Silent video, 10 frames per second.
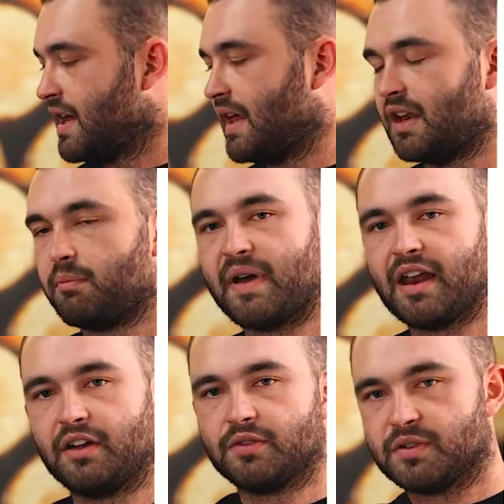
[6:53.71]
and then it
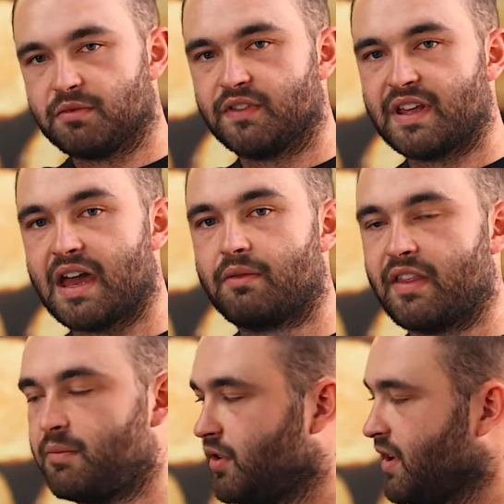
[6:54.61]
bellows, which moves the air
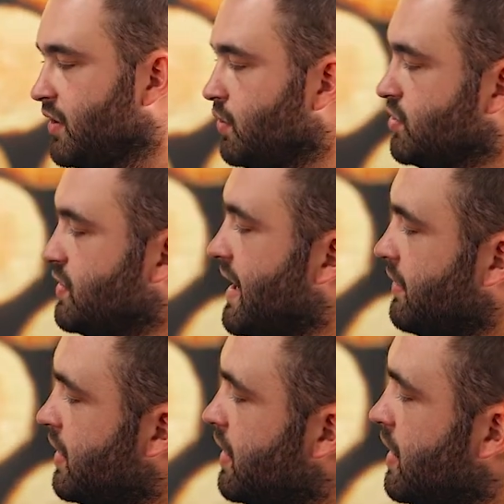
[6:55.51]
around the body and cools you
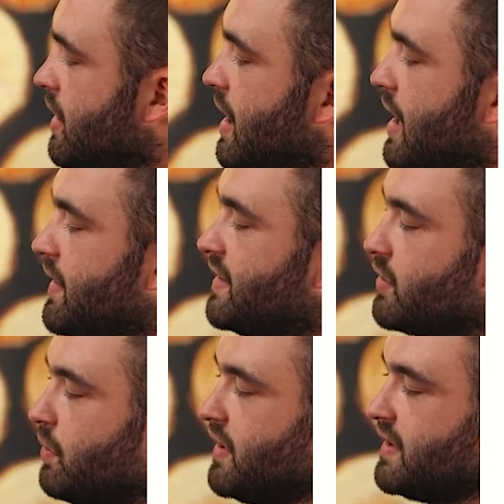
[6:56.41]
down. This has
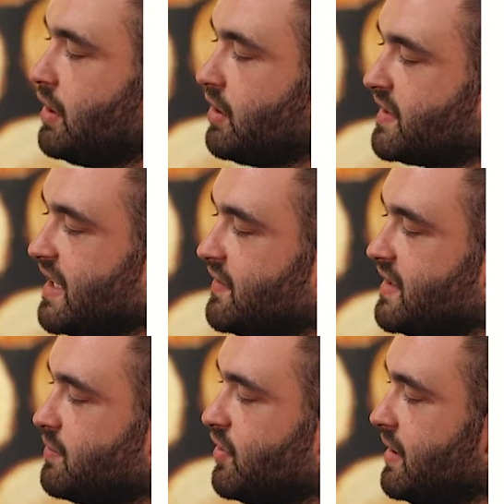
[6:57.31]
got one of these lock safe
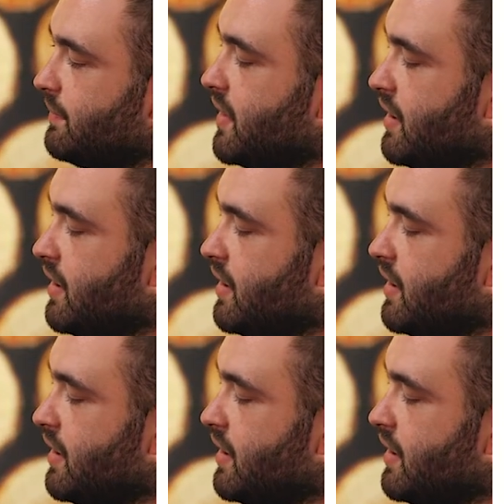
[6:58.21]
zips on it,